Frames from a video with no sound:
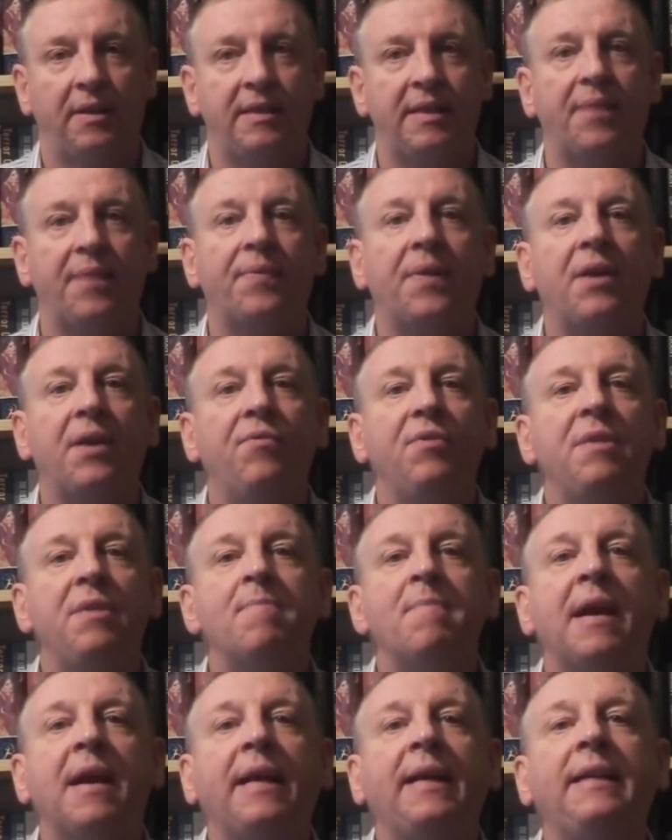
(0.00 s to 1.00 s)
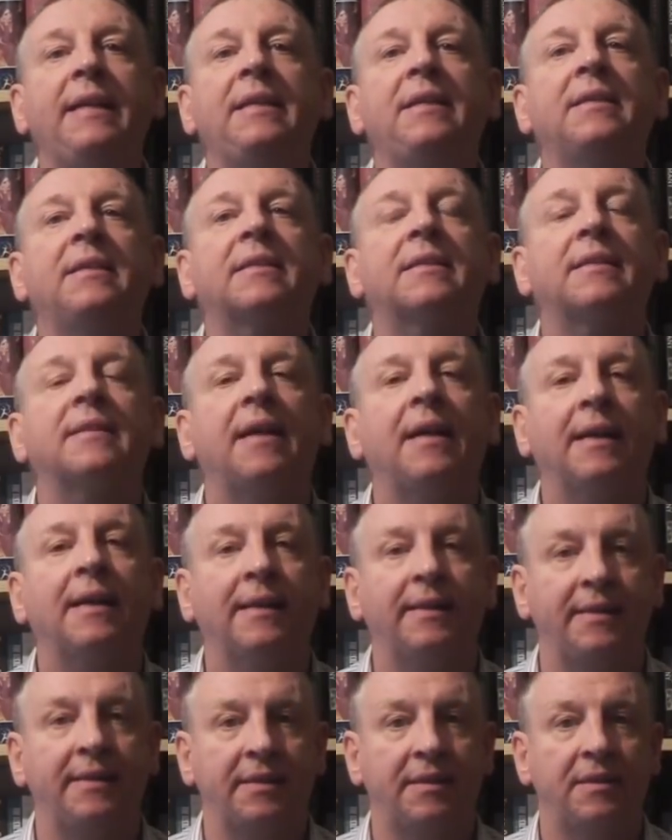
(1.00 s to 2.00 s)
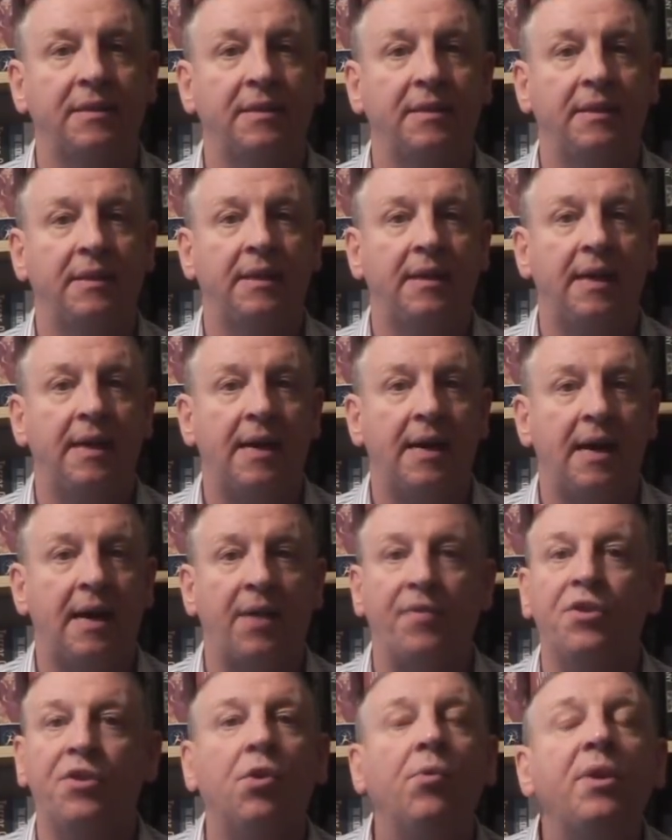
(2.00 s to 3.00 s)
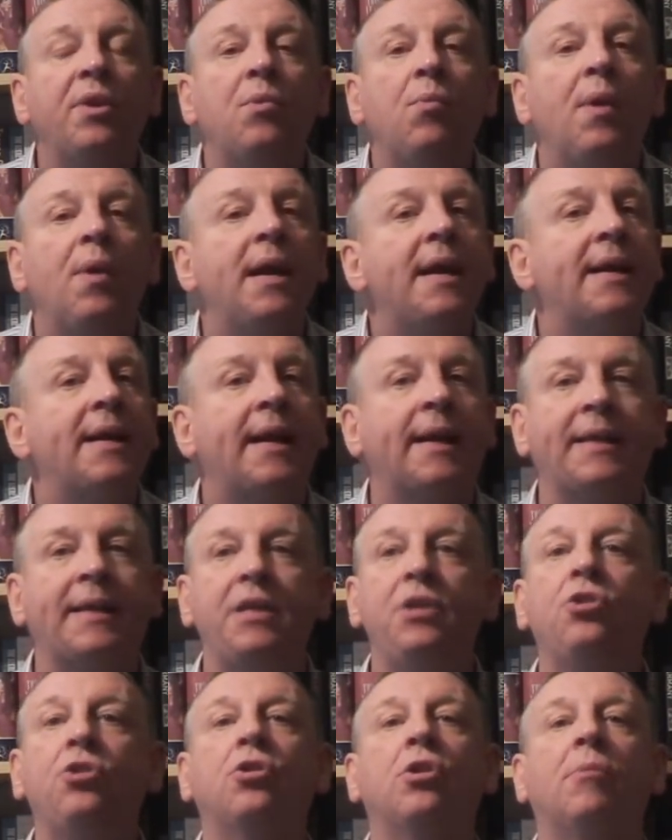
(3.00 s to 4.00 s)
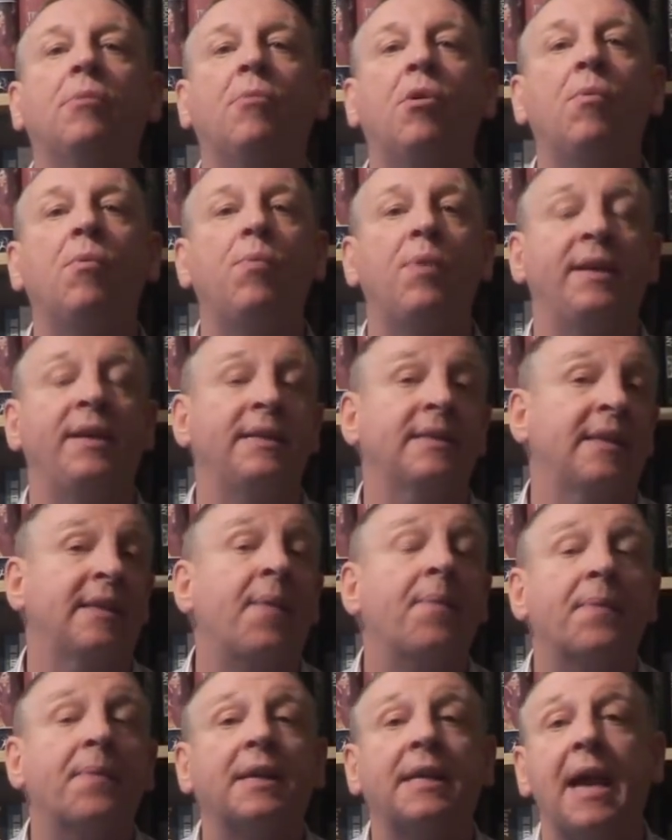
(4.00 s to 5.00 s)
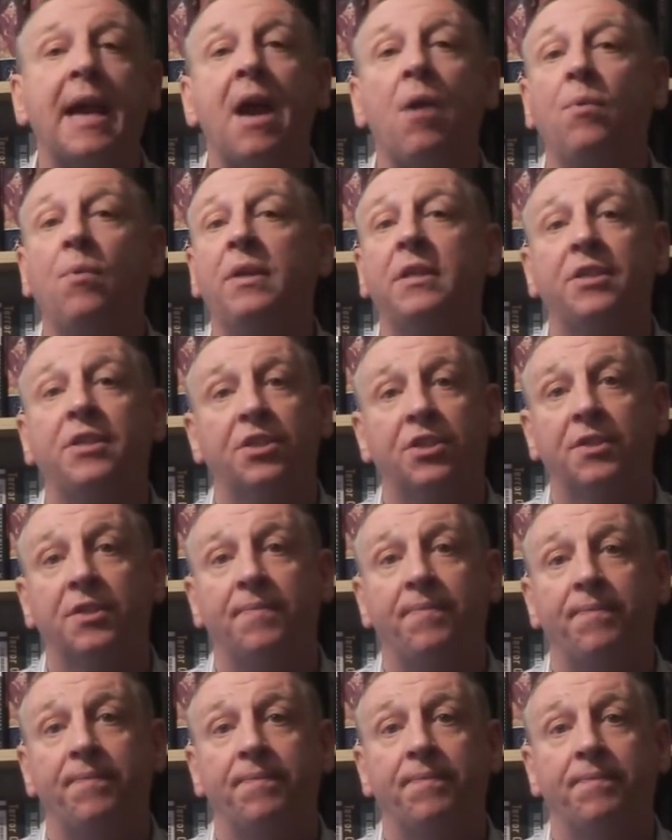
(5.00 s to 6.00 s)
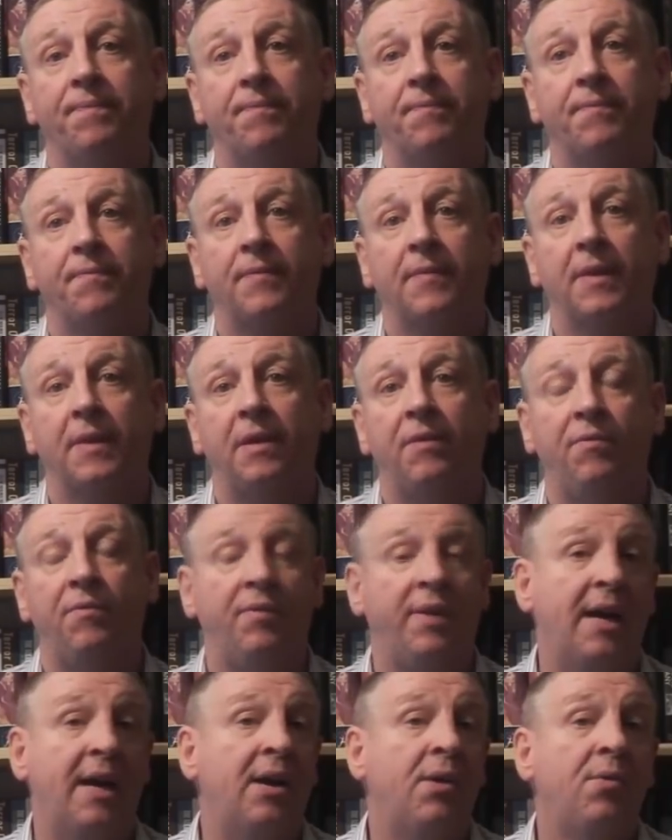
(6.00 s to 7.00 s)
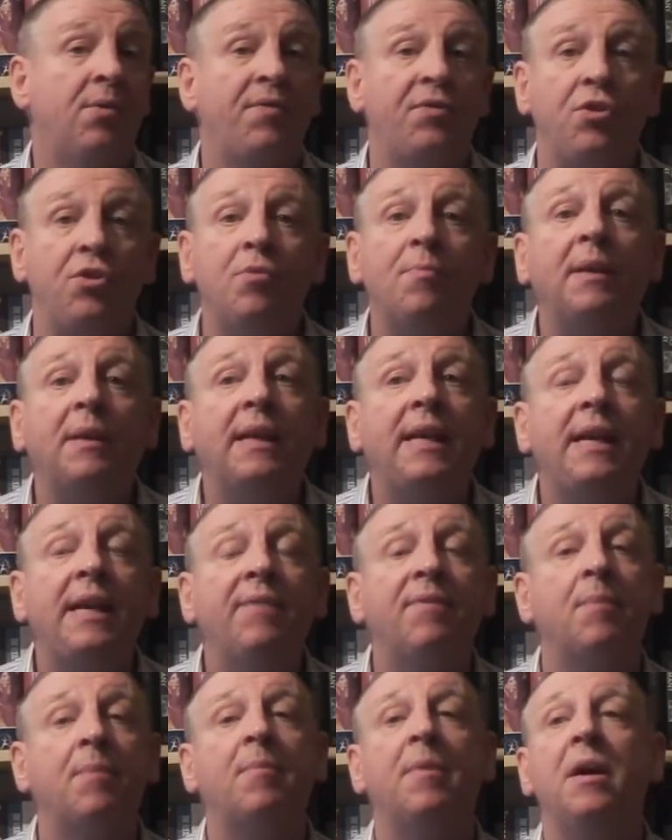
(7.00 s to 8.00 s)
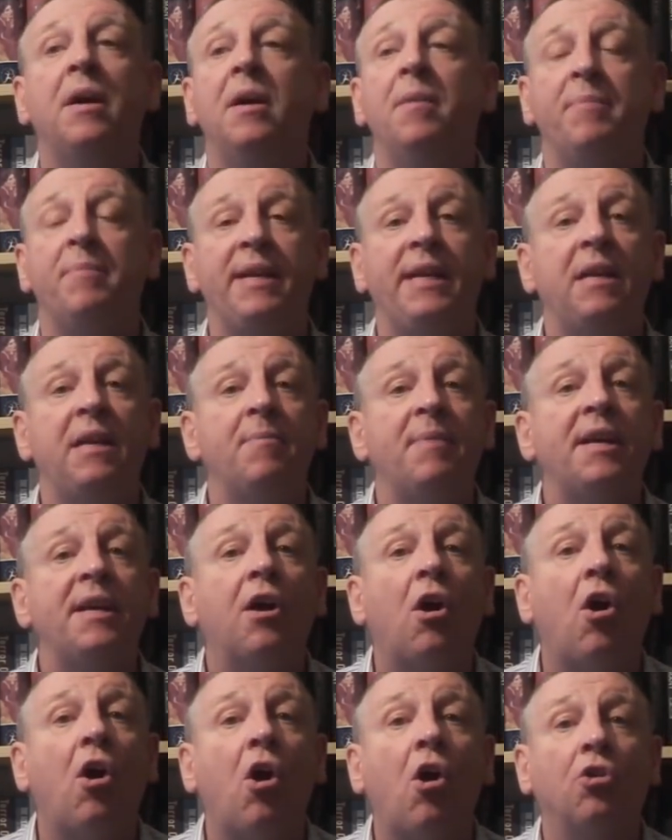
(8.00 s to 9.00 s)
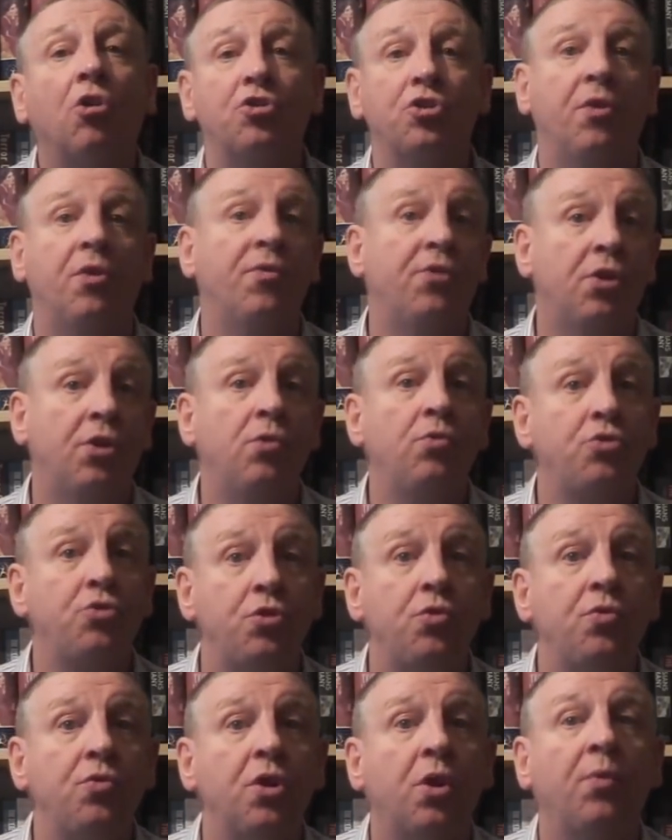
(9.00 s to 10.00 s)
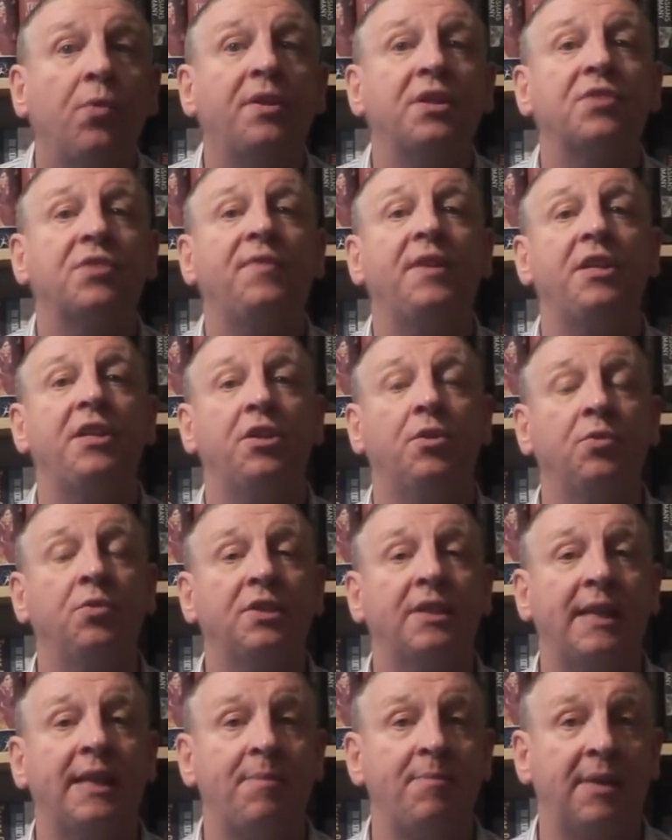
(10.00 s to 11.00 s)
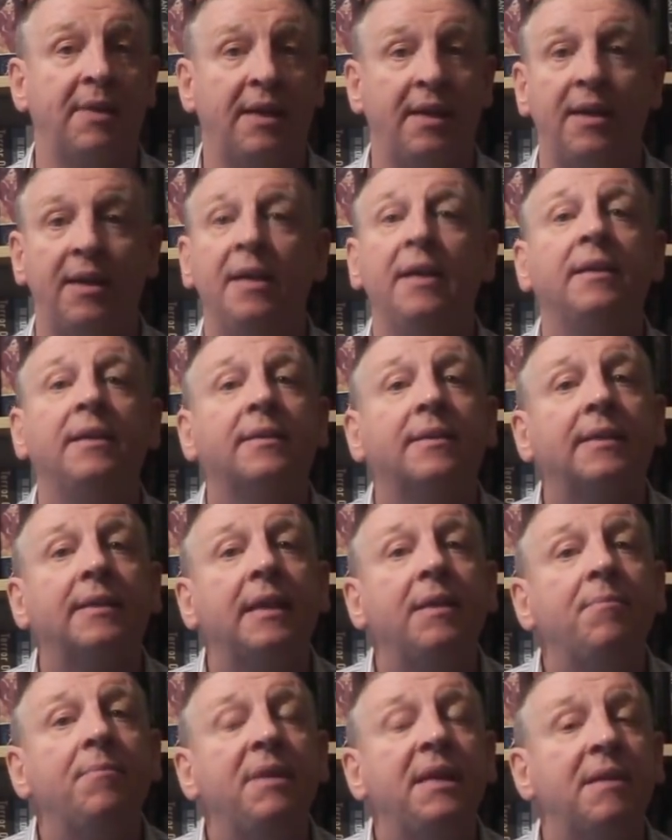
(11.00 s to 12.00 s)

yet they remain silent. And the only word I can come up with is that the cowards. Now, if you believe I'm being a bit harsh on those you know this video is aimed at, send